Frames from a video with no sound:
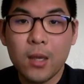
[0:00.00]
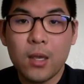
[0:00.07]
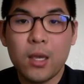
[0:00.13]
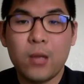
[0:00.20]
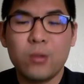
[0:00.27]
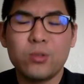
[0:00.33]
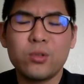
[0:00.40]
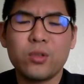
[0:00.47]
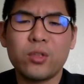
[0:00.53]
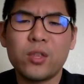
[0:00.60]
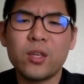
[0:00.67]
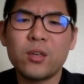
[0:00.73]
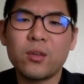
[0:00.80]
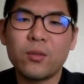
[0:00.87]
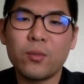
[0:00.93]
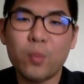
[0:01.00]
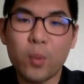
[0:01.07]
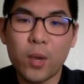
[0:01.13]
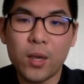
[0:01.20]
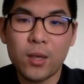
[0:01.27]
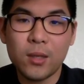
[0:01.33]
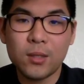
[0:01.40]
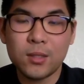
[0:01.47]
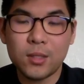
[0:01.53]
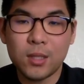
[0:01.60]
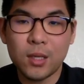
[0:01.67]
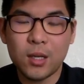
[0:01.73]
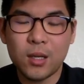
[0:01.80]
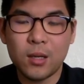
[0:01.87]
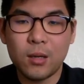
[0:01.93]
and also think of ways
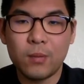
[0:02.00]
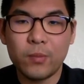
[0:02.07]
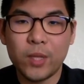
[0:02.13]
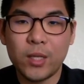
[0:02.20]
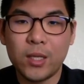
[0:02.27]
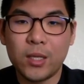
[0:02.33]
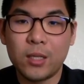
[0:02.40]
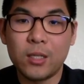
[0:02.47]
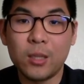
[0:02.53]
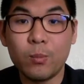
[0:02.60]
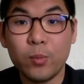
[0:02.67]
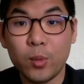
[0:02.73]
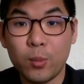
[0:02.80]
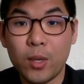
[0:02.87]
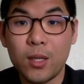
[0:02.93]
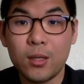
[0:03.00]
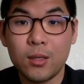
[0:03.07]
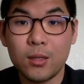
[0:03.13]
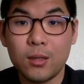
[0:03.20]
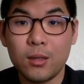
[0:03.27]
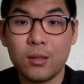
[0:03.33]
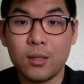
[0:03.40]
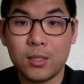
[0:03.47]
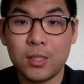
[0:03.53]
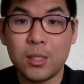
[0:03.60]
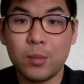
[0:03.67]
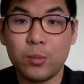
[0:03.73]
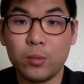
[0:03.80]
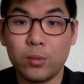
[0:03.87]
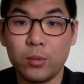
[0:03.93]
that, um, that they can implement the
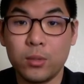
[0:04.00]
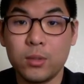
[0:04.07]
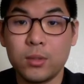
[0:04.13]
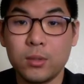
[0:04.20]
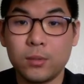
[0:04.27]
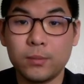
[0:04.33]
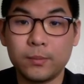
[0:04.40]
sleep rules.